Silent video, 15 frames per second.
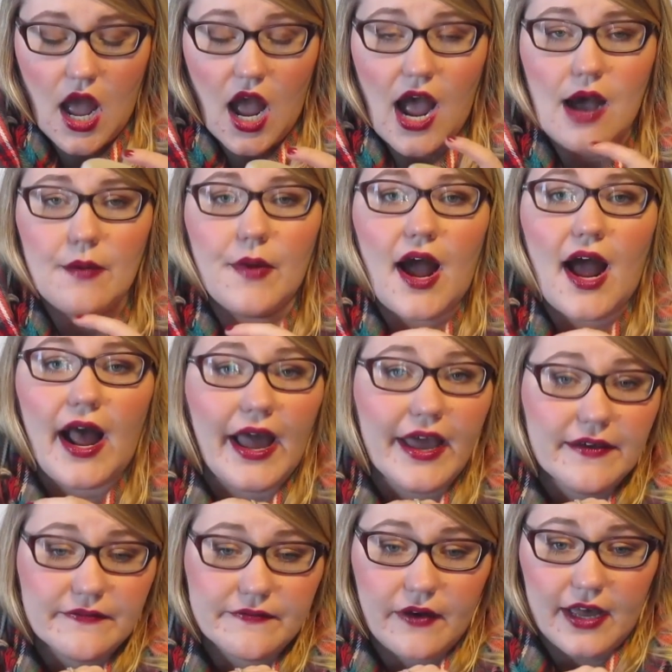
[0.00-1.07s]

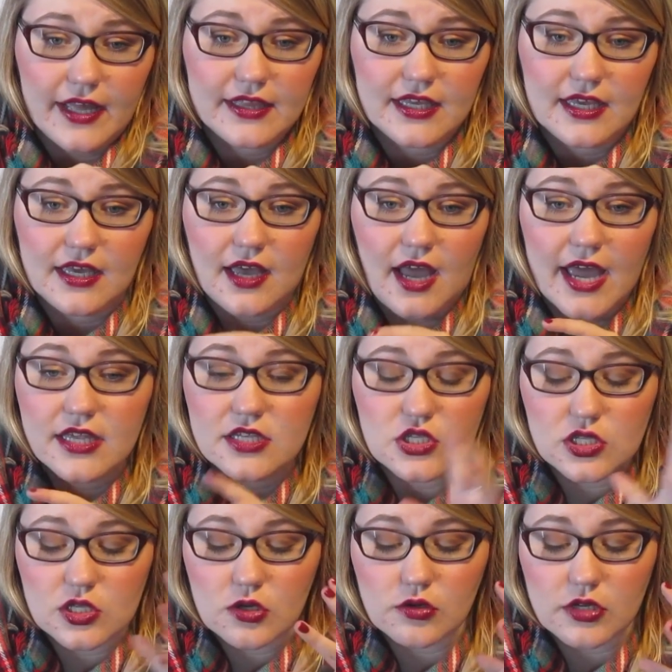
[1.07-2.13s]
I
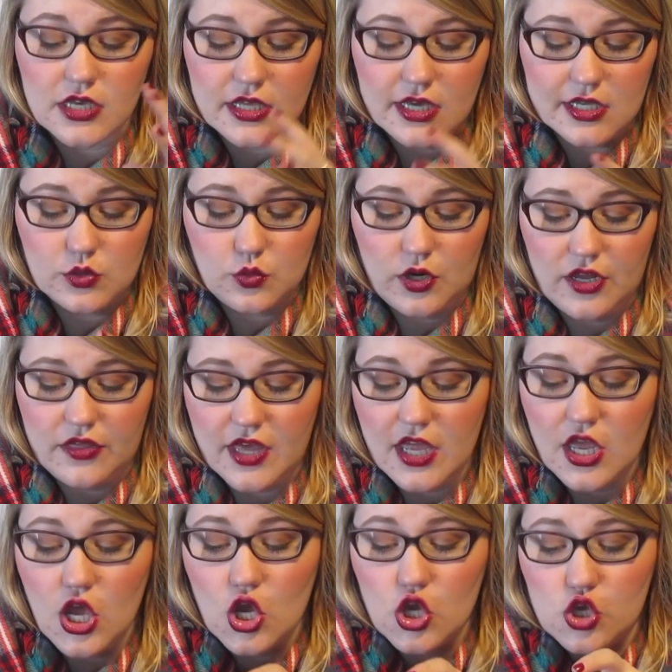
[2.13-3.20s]
totally think it's worth
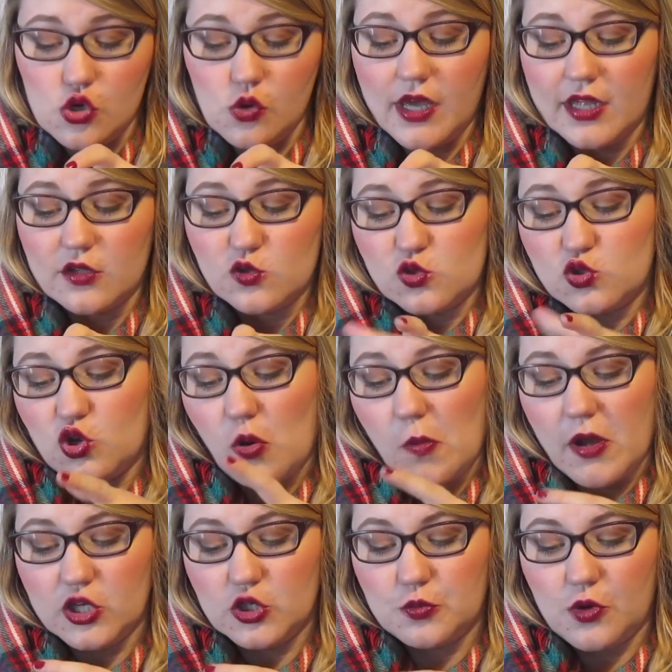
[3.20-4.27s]
it. You get so
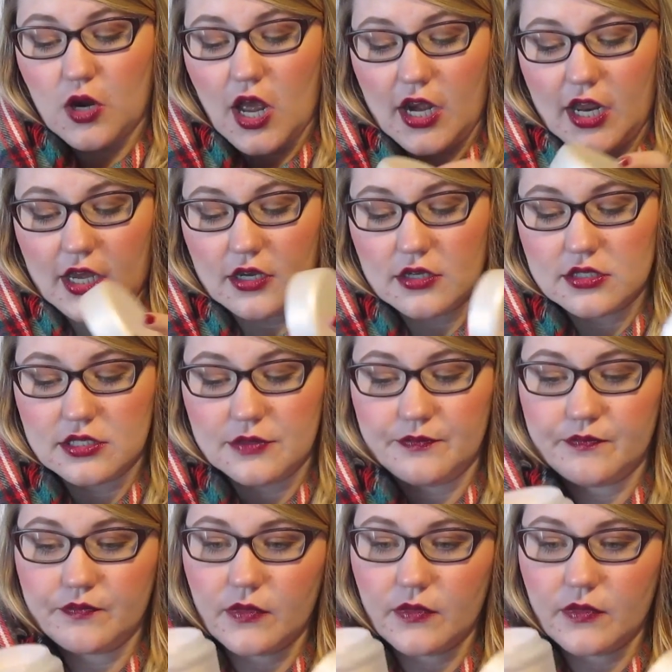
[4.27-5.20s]
much product.